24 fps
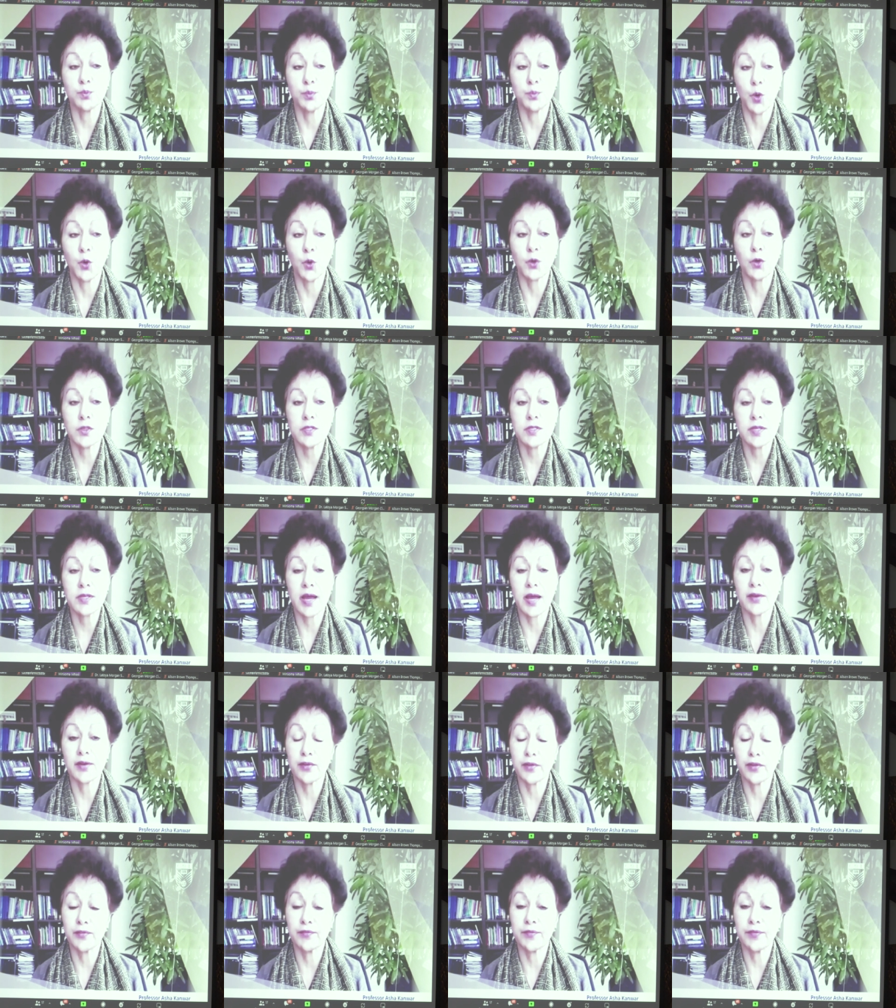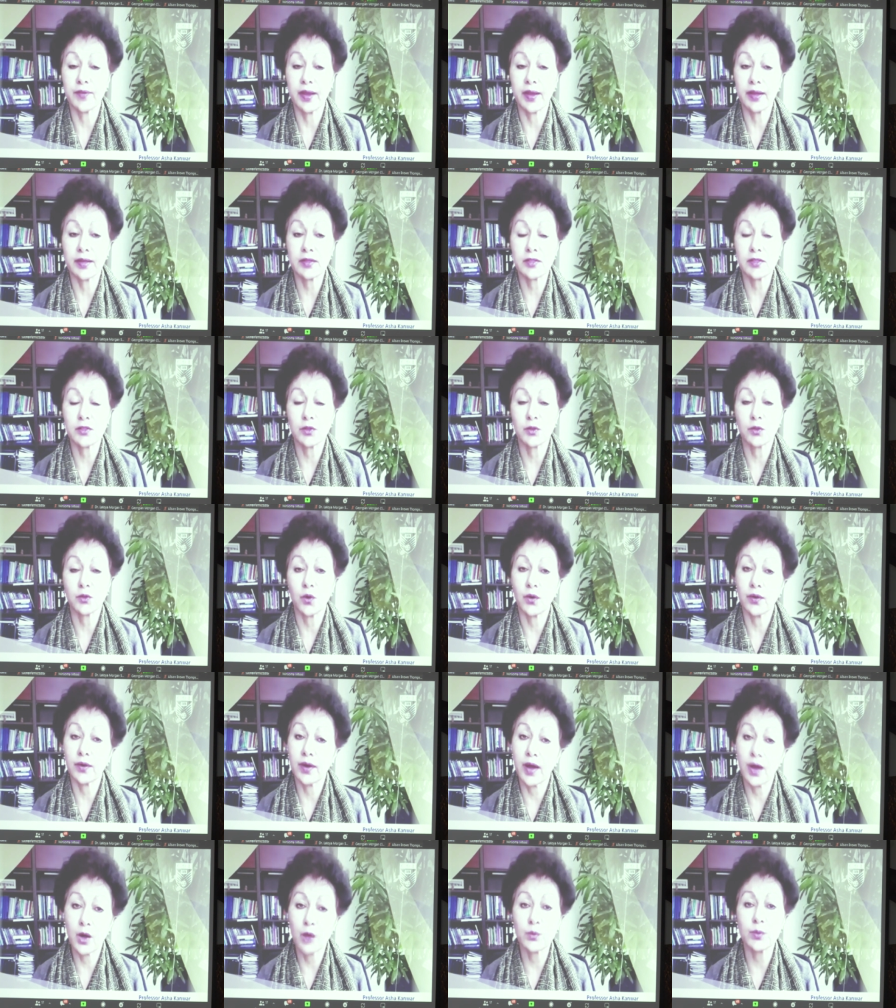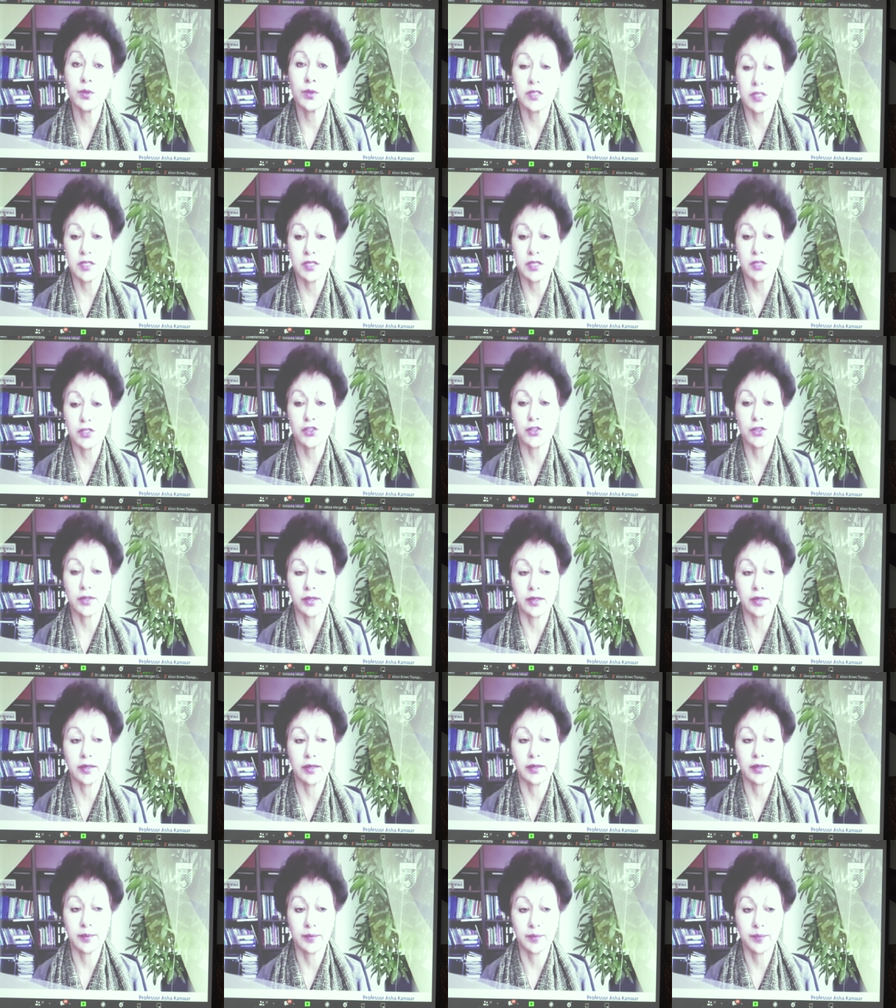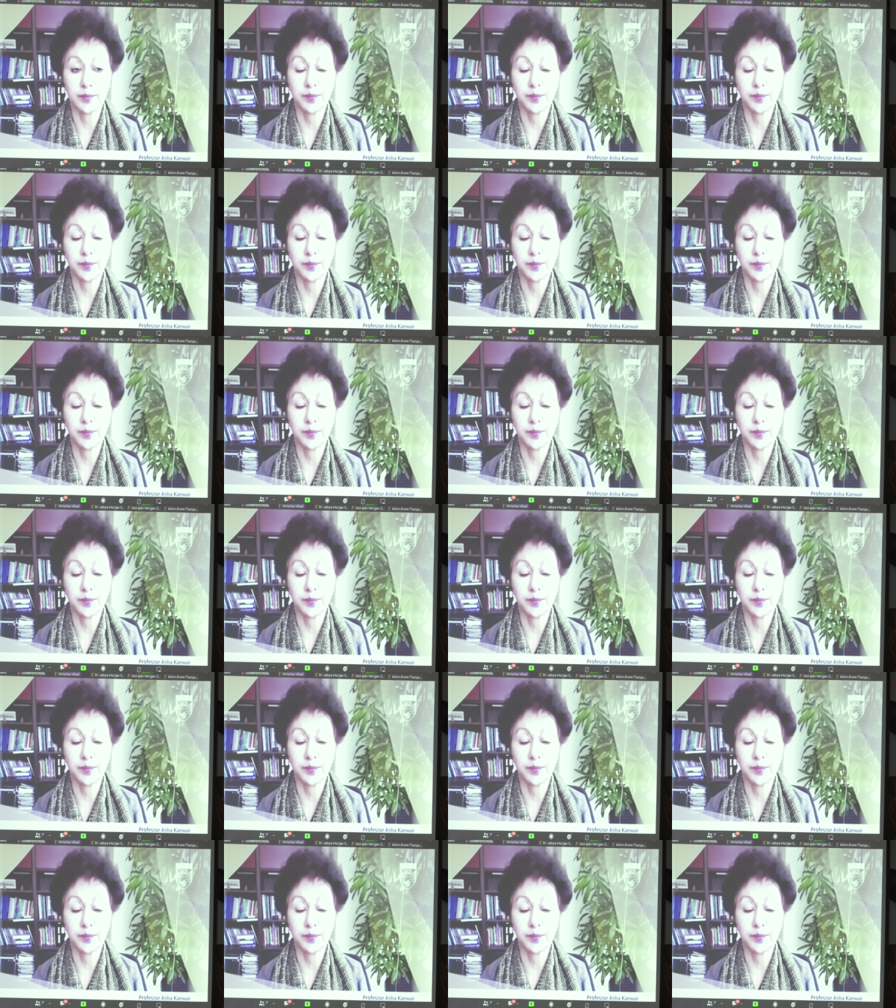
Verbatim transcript: to pause and reflect on how we teach and learn.